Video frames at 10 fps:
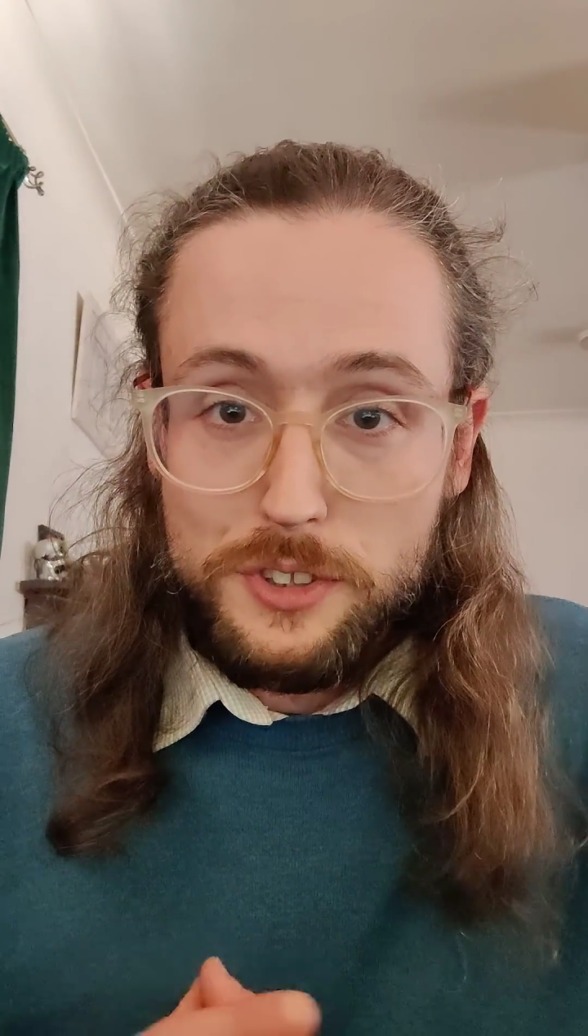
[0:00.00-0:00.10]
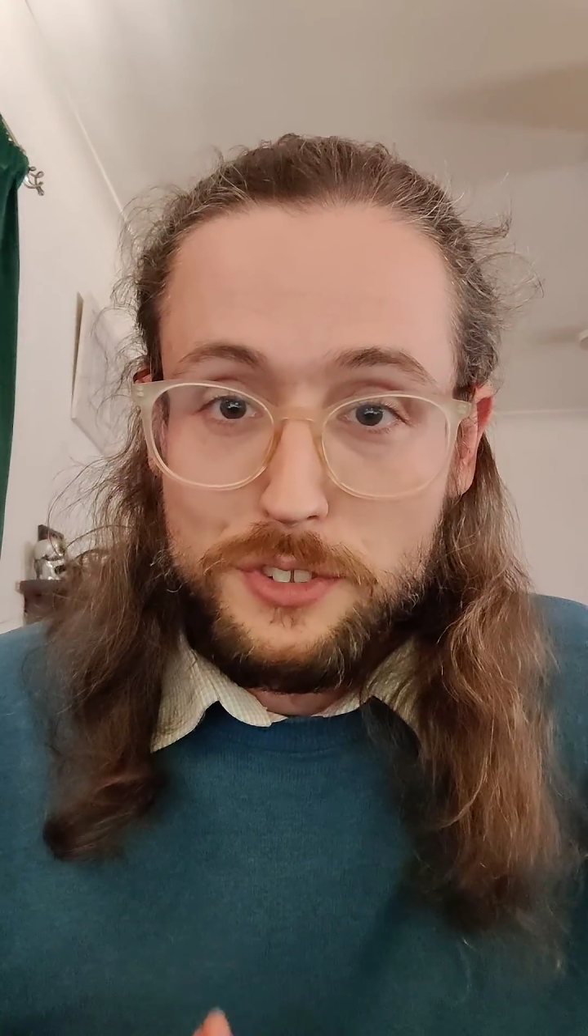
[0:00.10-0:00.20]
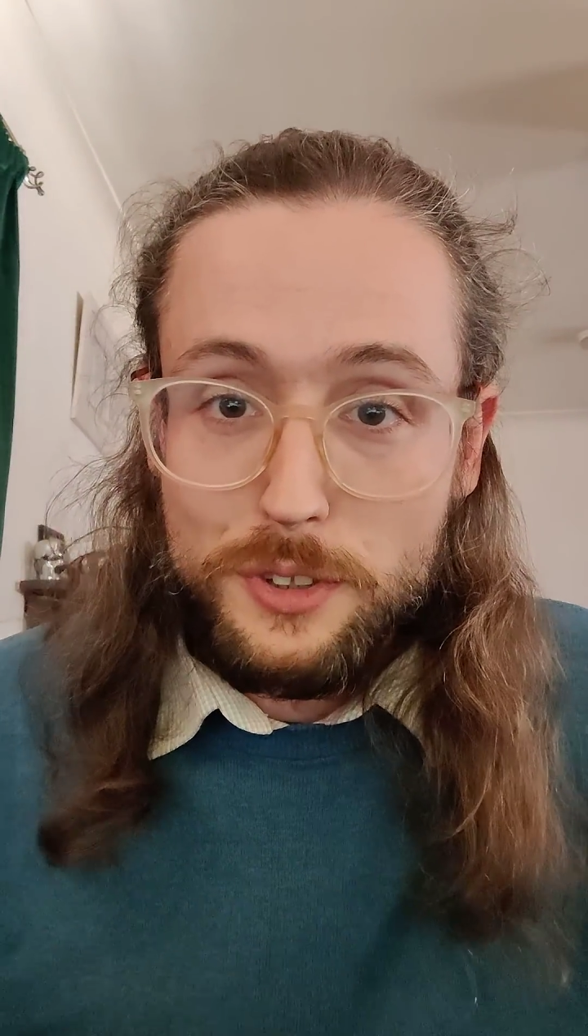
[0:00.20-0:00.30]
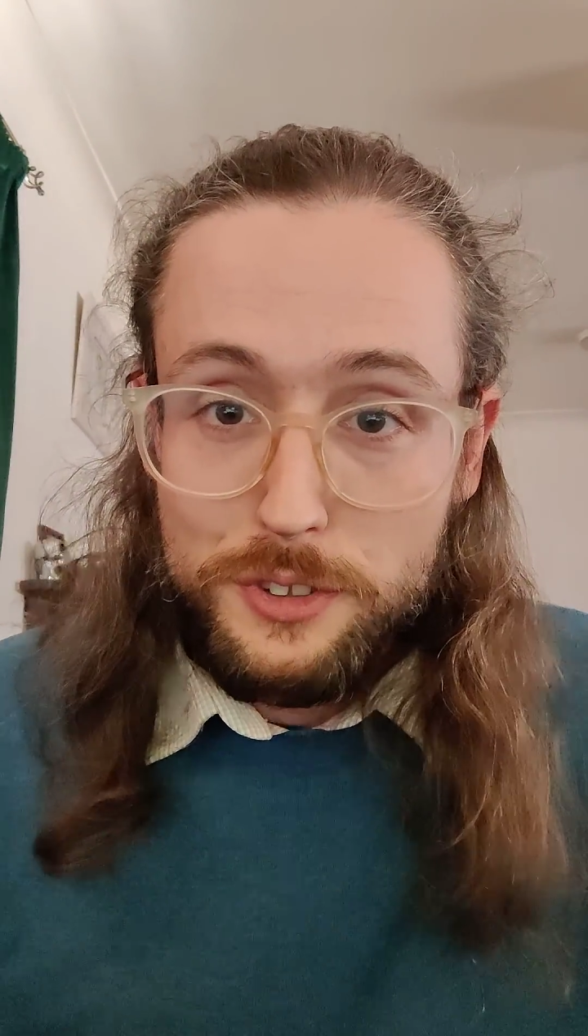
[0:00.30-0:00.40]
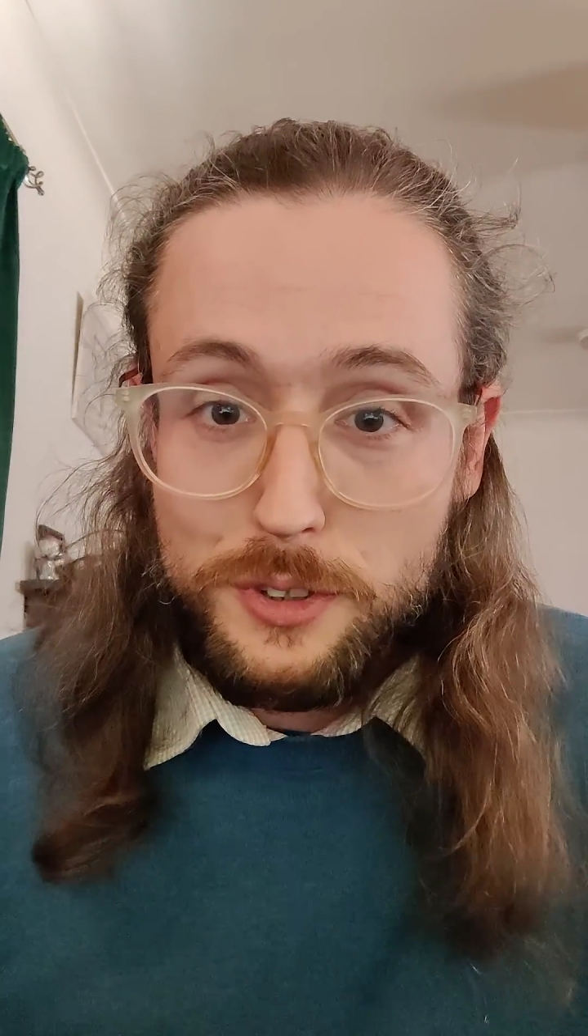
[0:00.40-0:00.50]

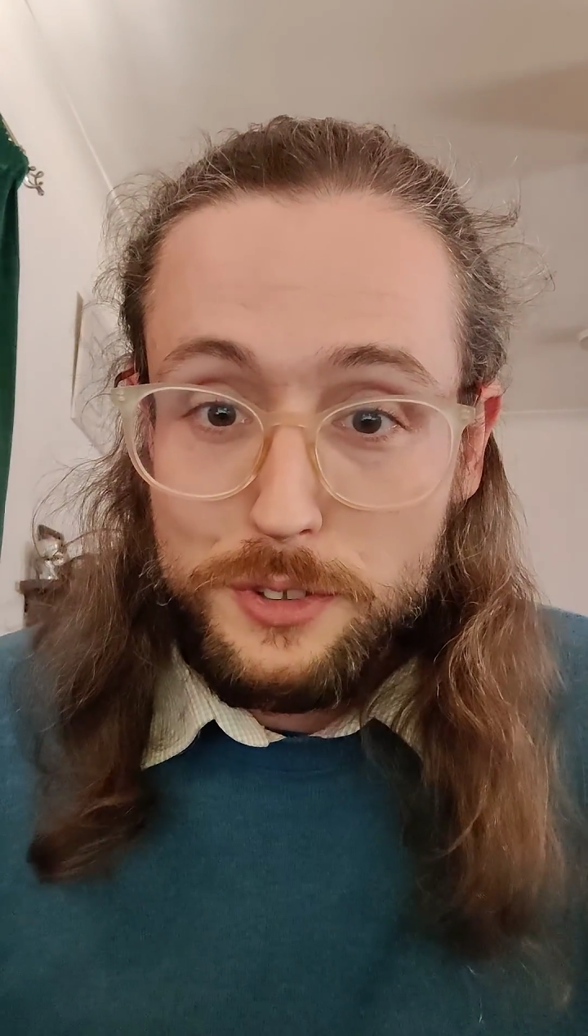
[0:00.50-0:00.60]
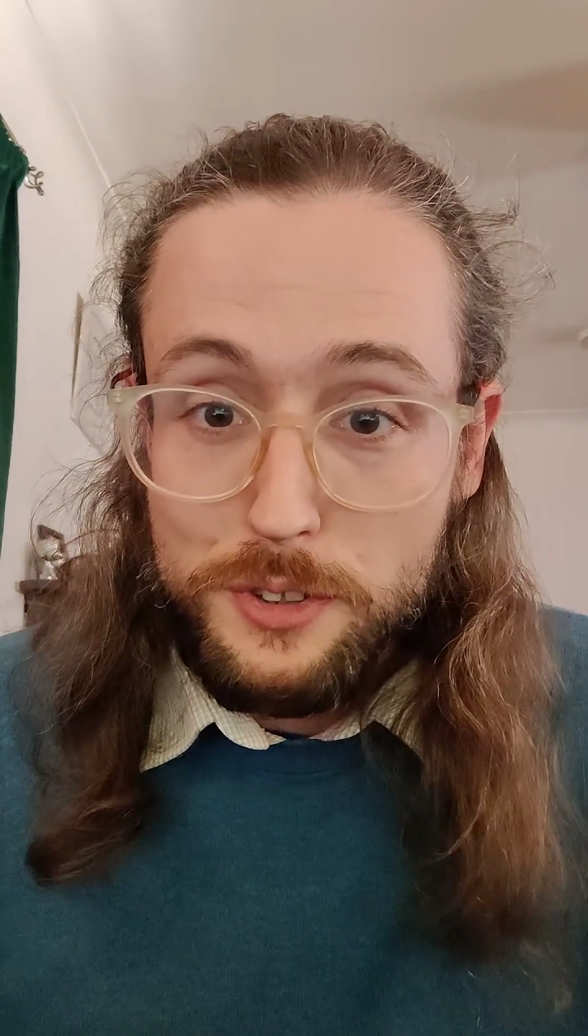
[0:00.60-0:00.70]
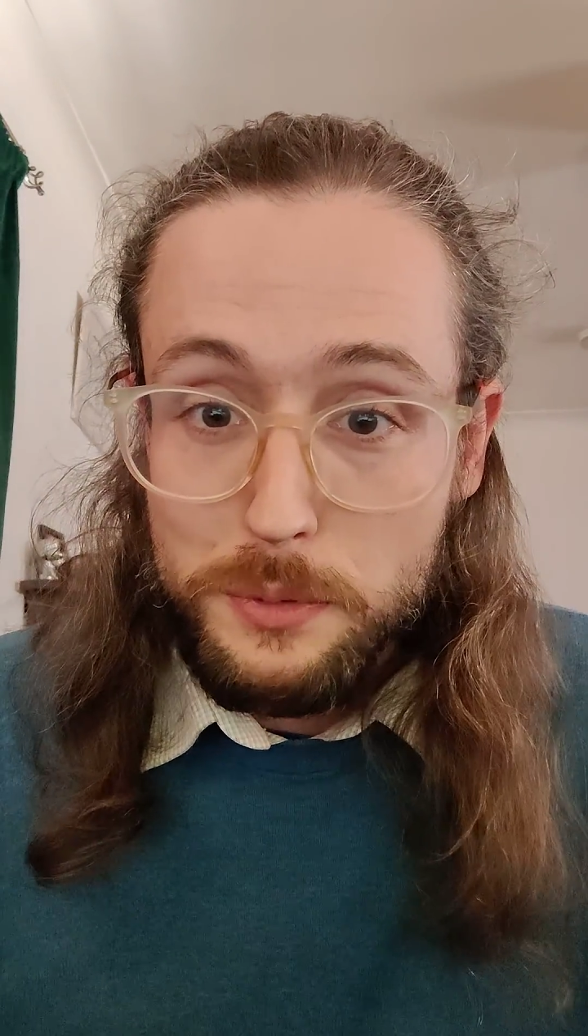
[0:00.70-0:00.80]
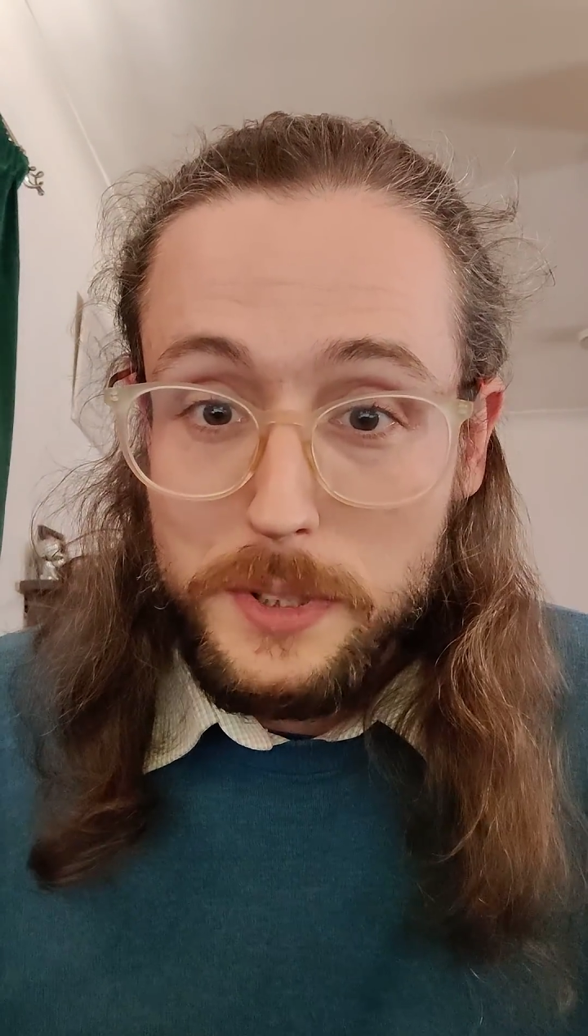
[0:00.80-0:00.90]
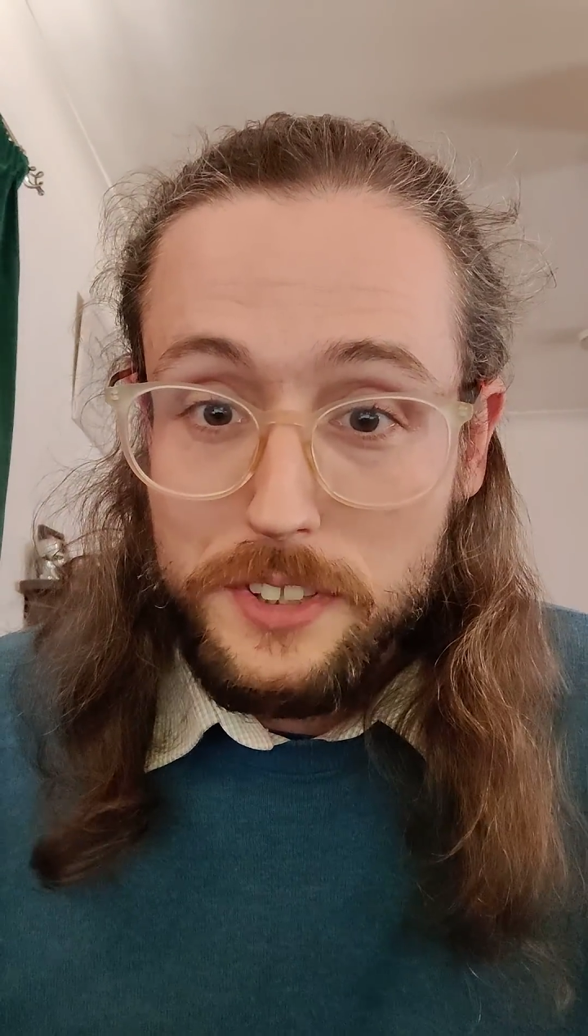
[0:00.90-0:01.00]
Stonnert Scots
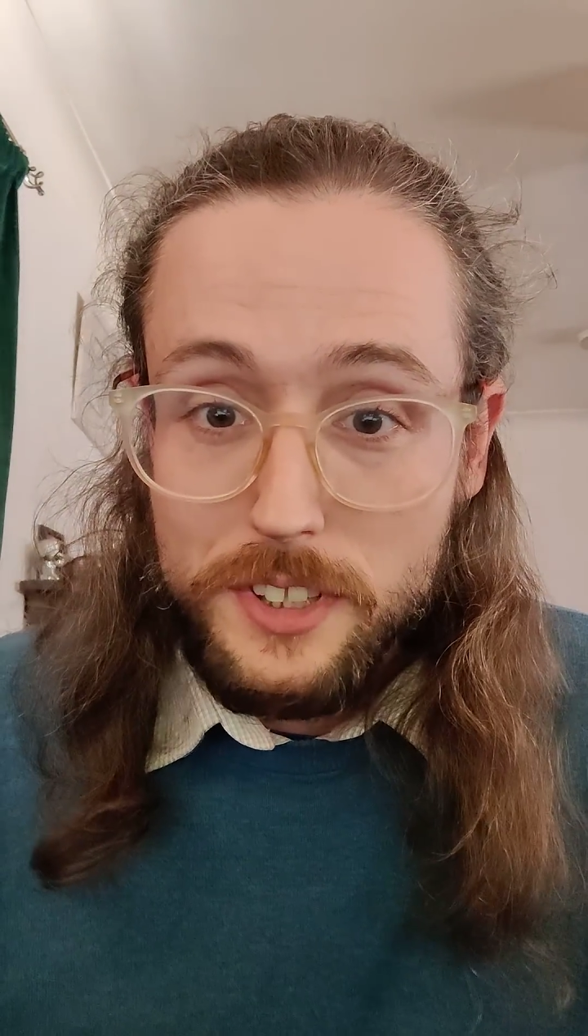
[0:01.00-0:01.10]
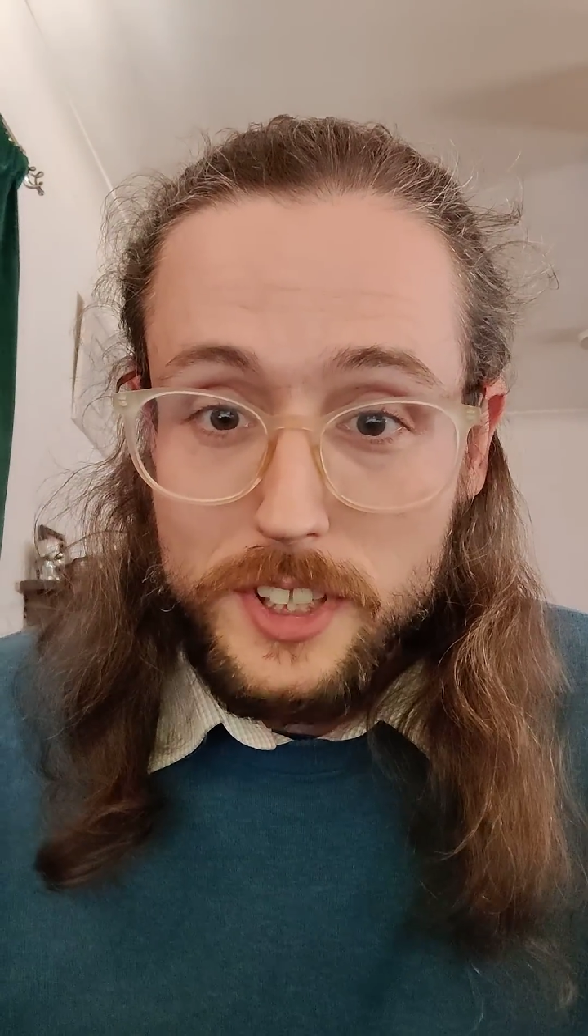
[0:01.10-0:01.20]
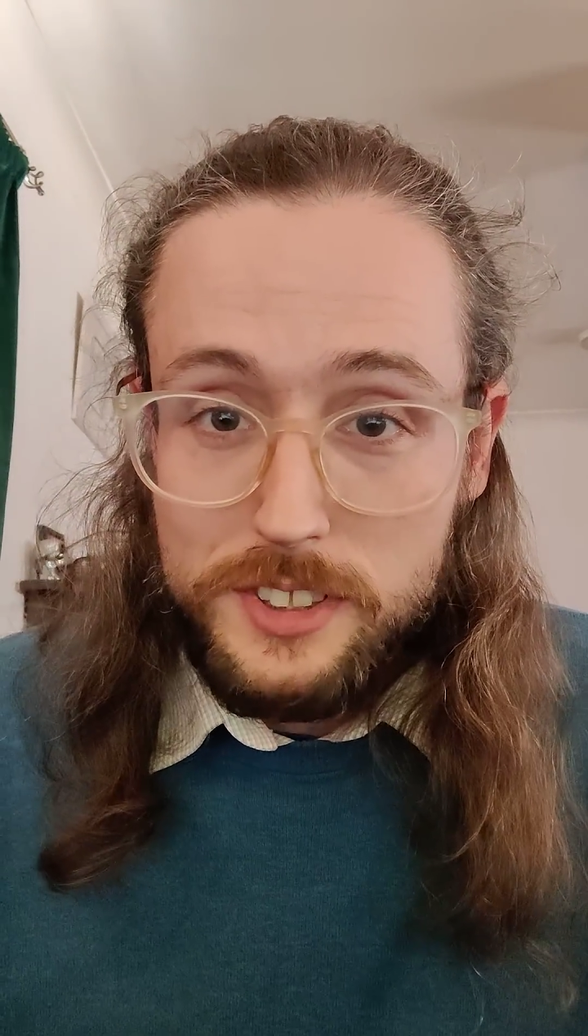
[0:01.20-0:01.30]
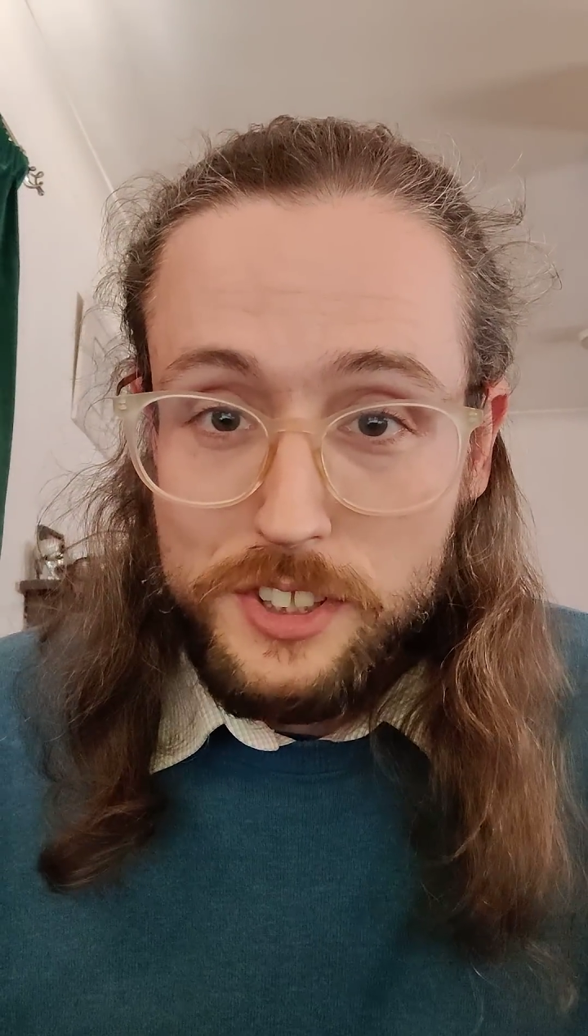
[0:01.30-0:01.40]
is good enough.